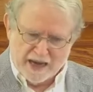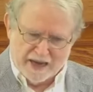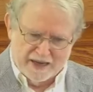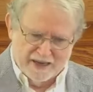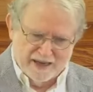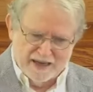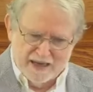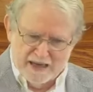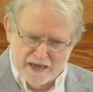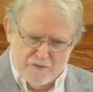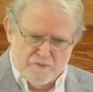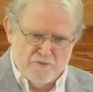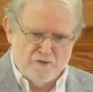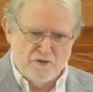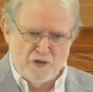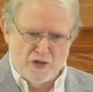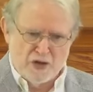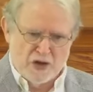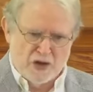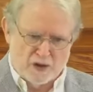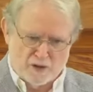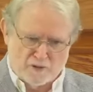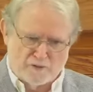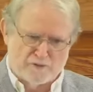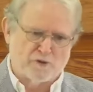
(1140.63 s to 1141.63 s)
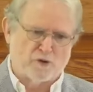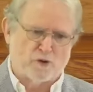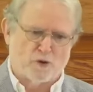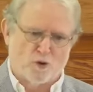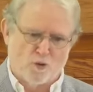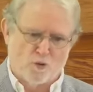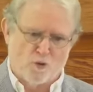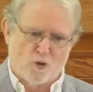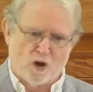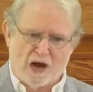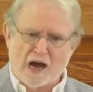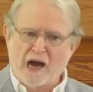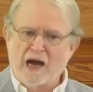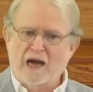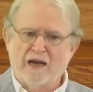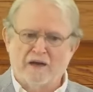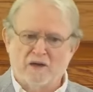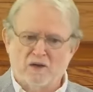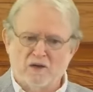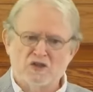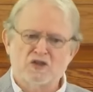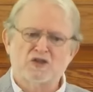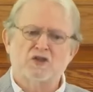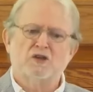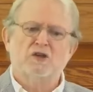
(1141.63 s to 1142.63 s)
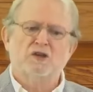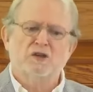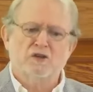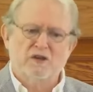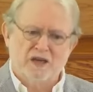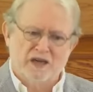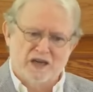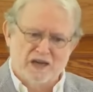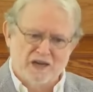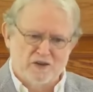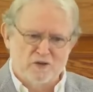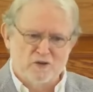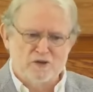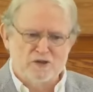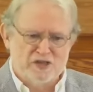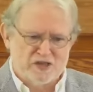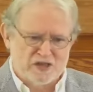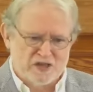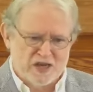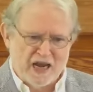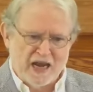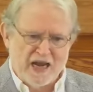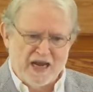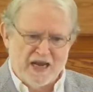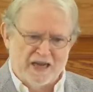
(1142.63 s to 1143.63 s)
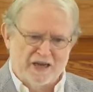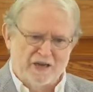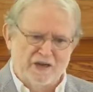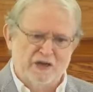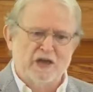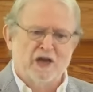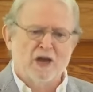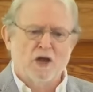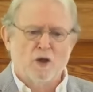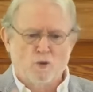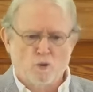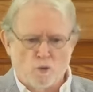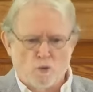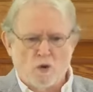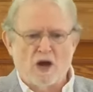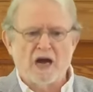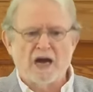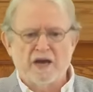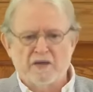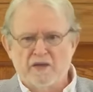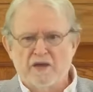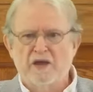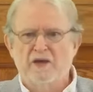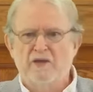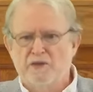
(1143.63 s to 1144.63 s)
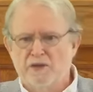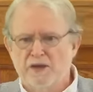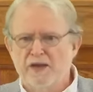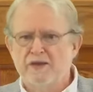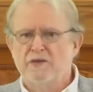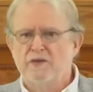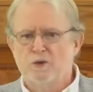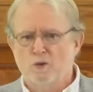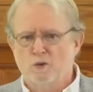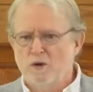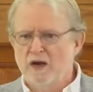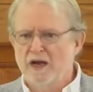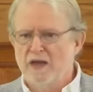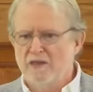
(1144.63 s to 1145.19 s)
and live there for a while so you can understand why they think the